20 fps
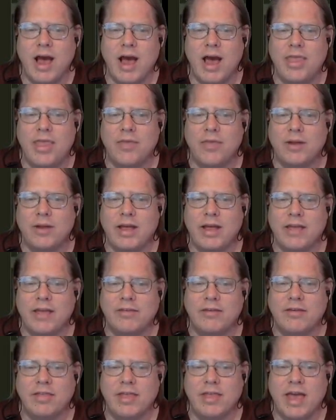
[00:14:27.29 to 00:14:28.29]
And then when I get
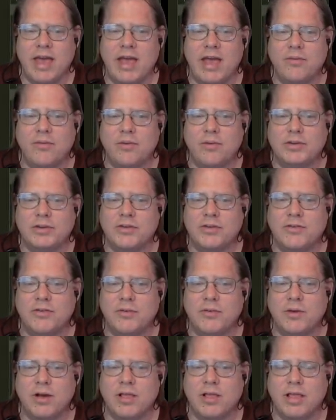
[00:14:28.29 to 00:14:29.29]
to the end, we just
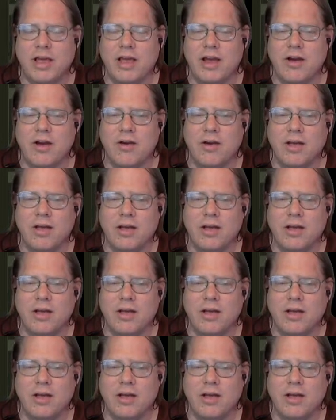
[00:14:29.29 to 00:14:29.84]
do a clear,